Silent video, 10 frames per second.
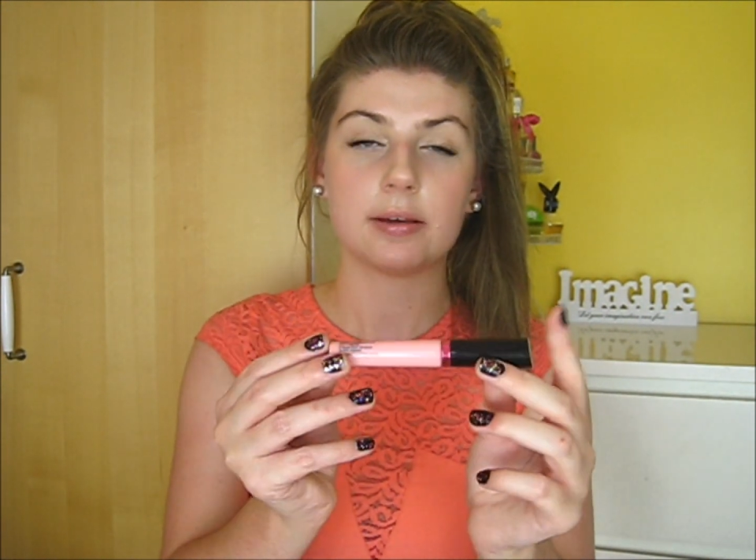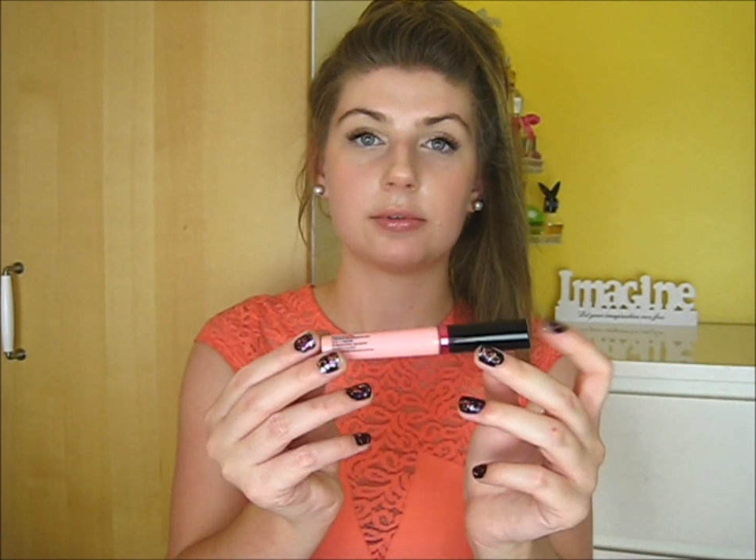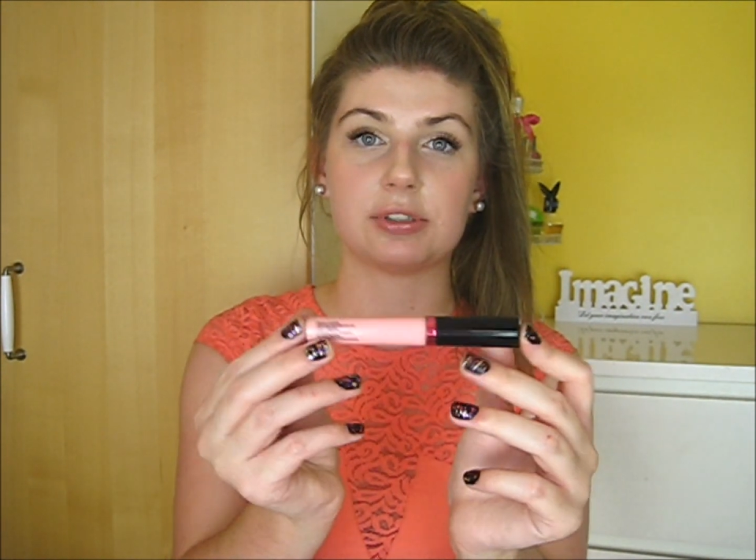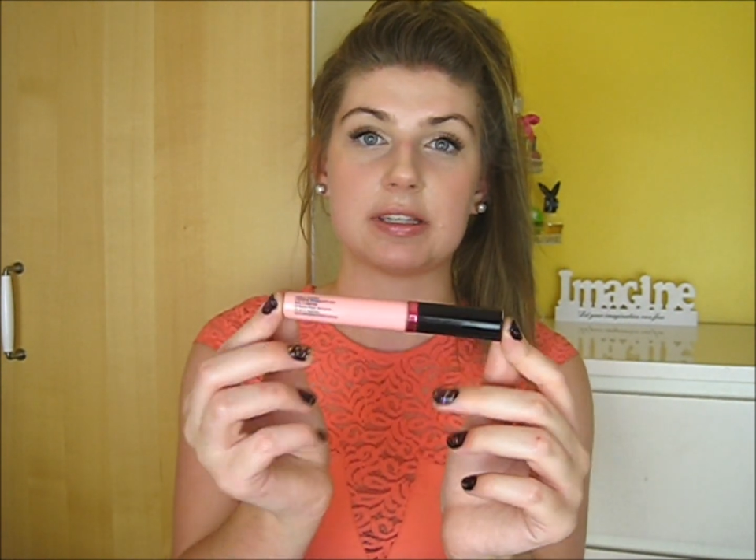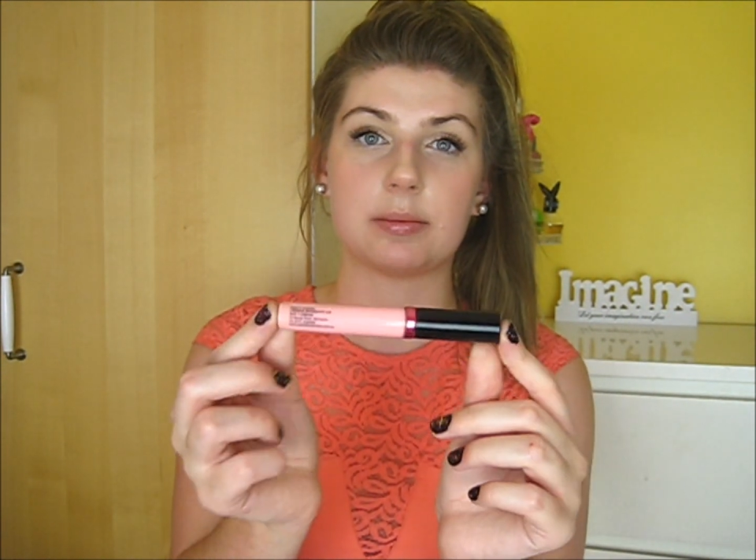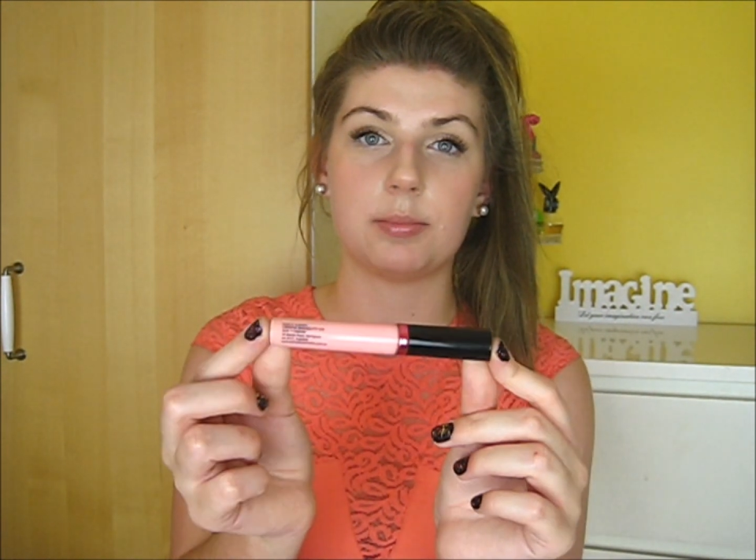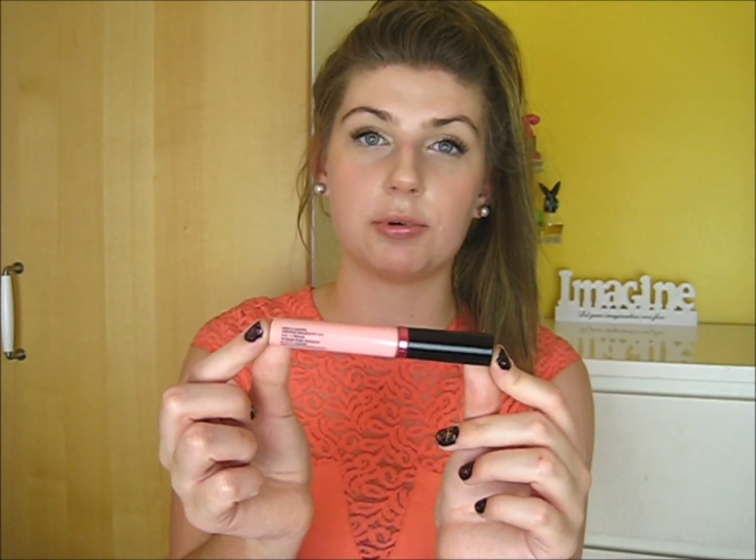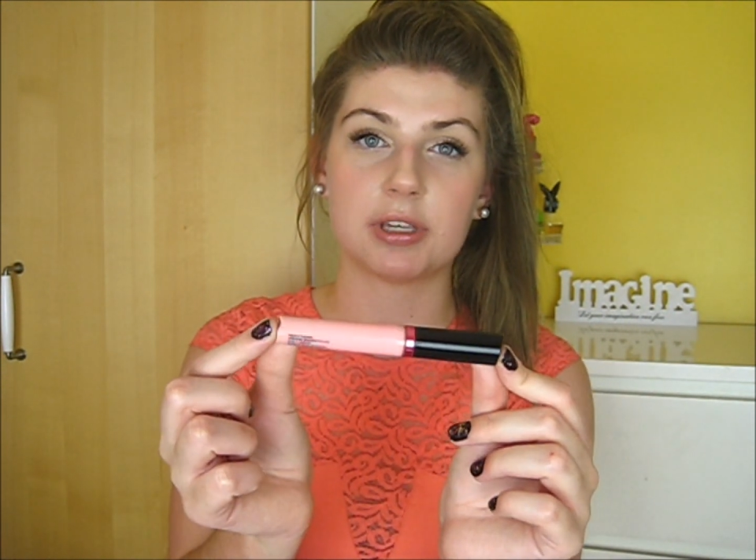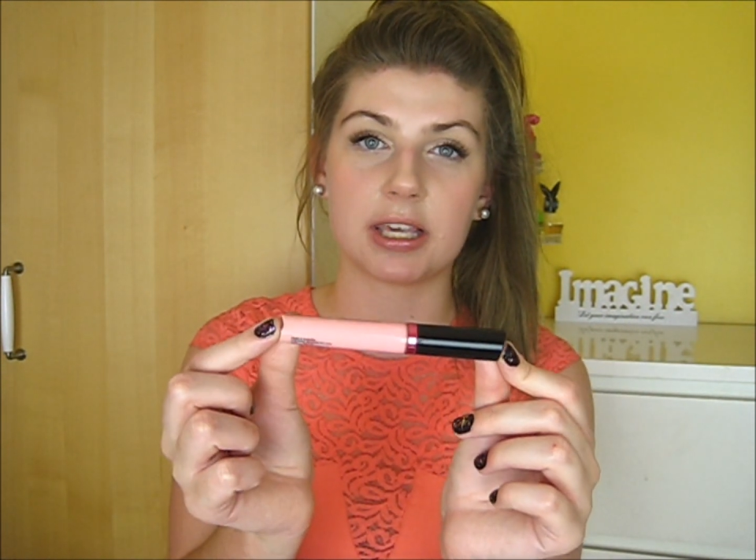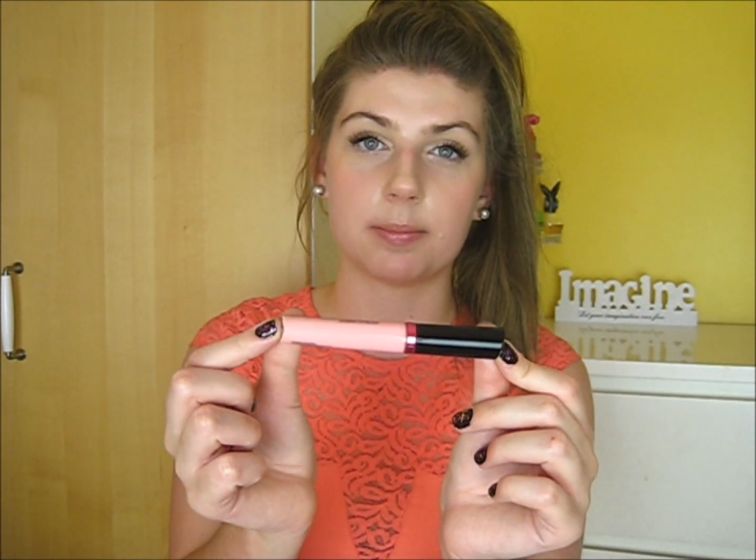which is a
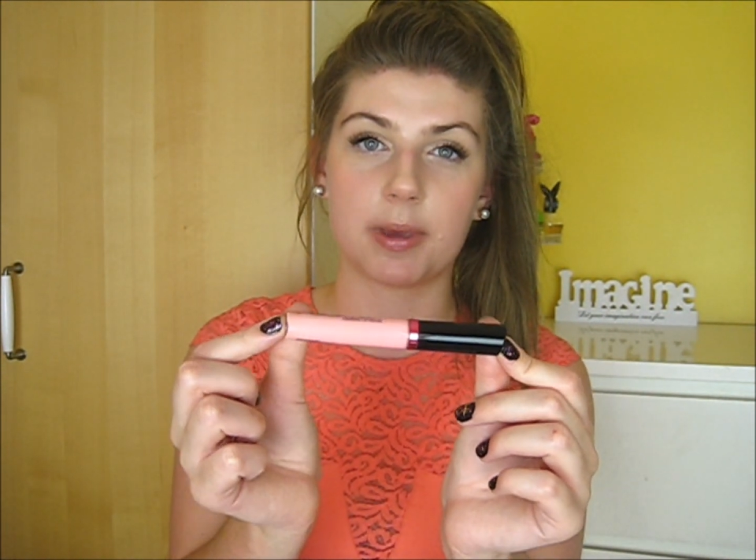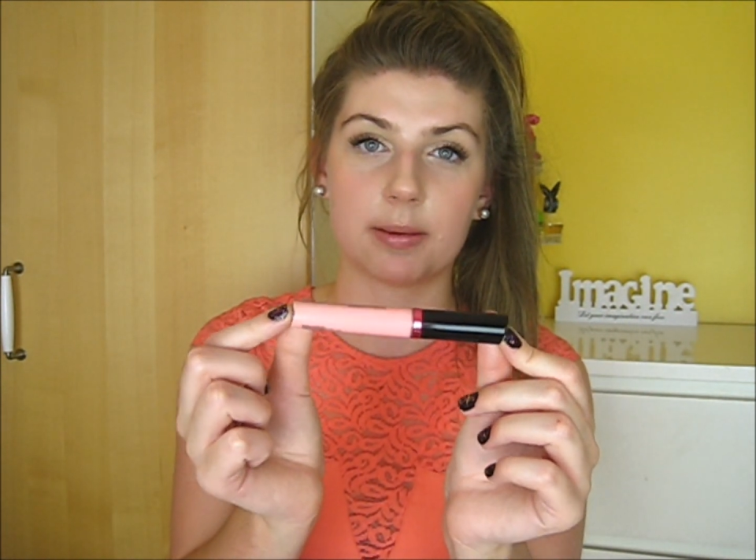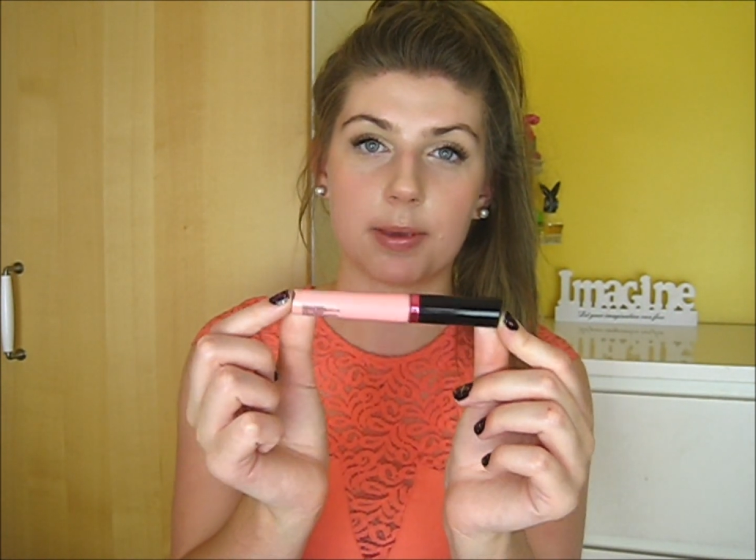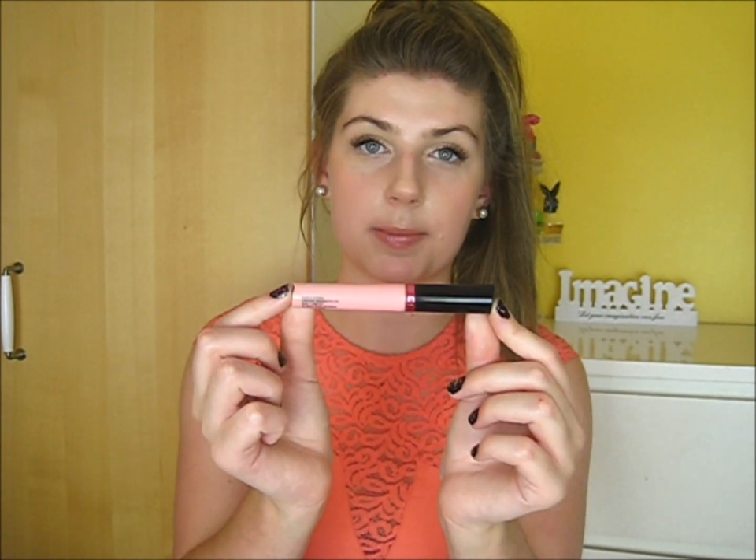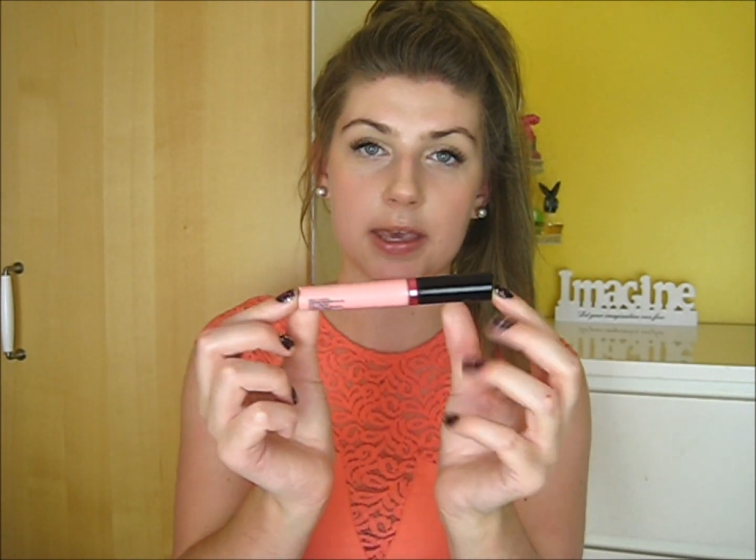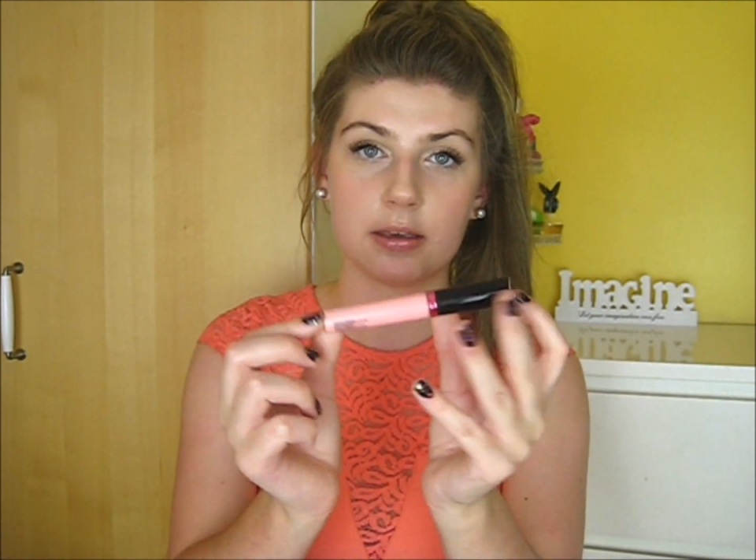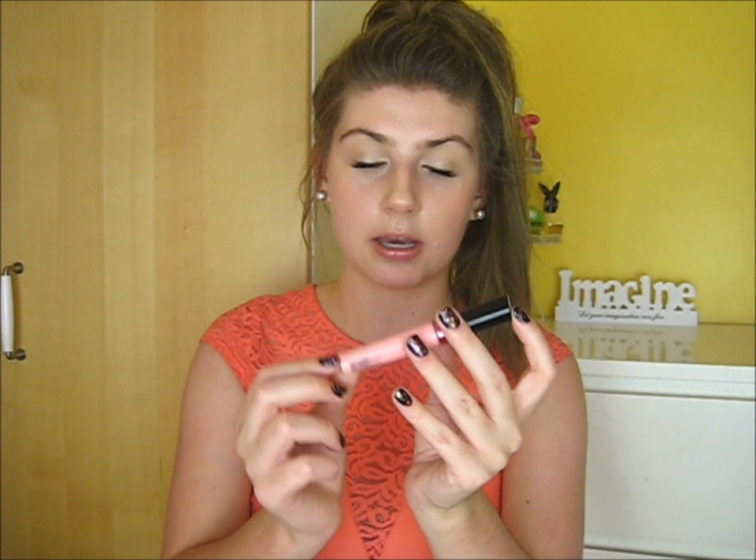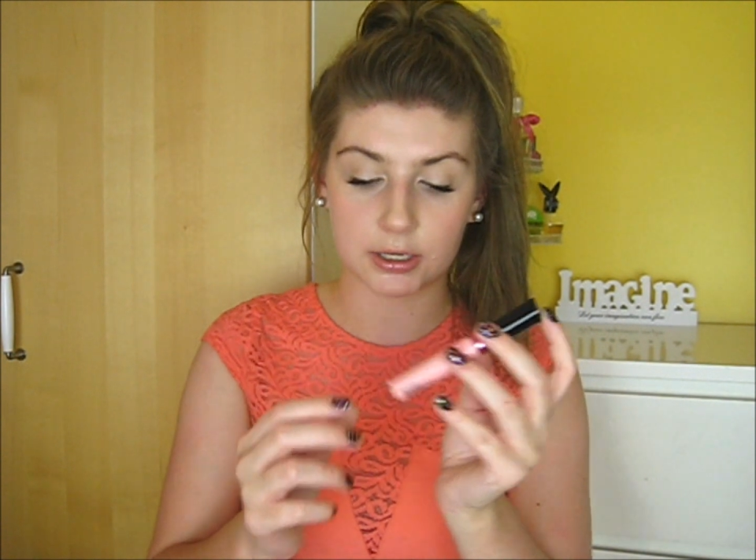milky baby pink.